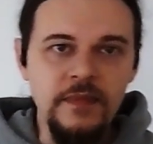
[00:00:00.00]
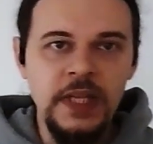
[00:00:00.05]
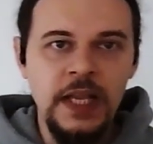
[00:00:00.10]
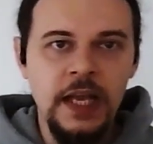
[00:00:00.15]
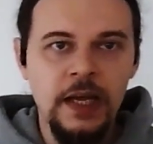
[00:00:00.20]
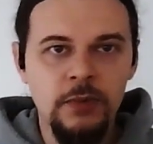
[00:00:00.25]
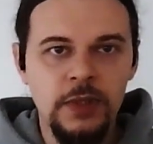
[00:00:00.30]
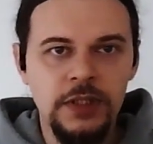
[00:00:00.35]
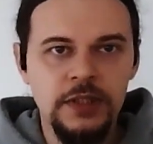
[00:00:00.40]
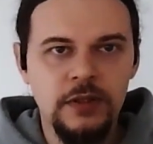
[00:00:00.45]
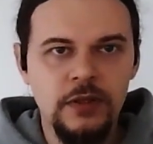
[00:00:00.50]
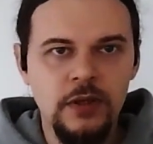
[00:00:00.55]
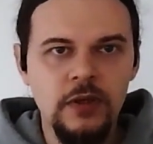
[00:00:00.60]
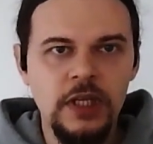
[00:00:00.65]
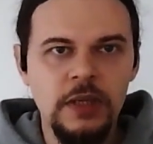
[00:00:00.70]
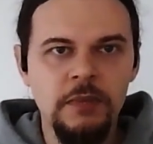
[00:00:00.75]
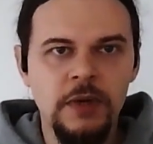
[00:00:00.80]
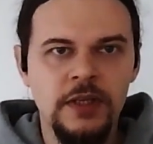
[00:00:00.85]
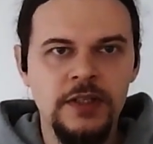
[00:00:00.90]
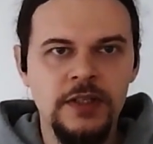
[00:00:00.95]
And what the
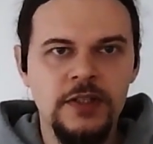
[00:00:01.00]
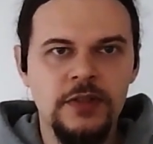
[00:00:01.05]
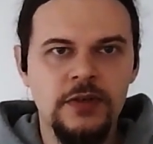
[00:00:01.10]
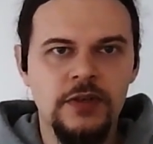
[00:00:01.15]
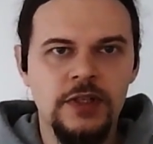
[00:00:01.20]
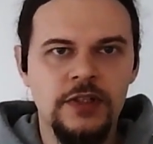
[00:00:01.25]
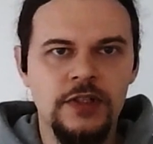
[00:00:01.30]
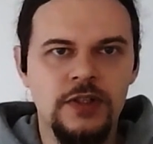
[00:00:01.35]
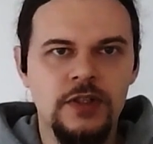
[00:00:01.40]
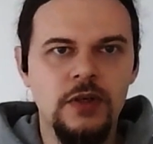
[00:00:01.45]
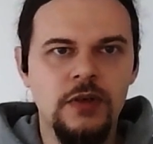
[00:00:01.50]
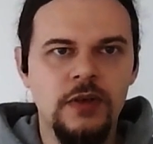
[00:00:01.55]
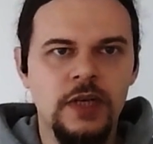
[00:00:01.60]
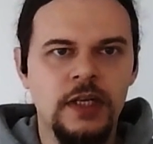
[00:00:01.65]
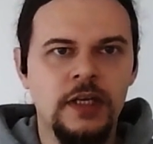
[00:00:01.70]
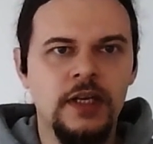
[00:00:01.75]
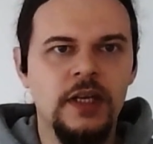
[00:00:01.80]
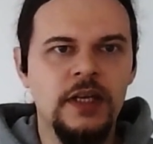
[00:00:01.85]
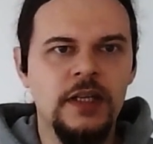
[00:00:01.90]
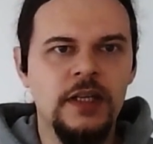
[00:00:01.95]
Cookie Monster is
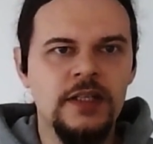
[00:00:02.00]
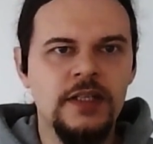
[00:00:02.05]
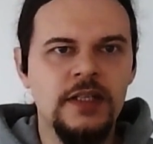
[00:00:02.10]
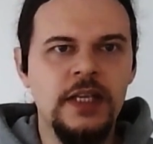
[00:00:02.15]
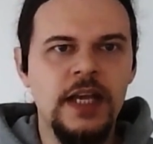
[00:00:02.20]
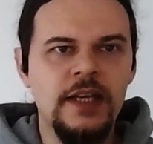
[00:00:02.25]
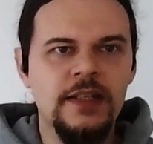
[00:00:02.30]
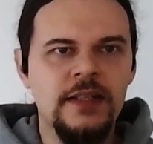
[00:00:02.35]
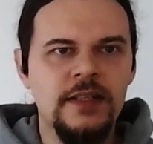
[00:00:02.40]
doing is, yes,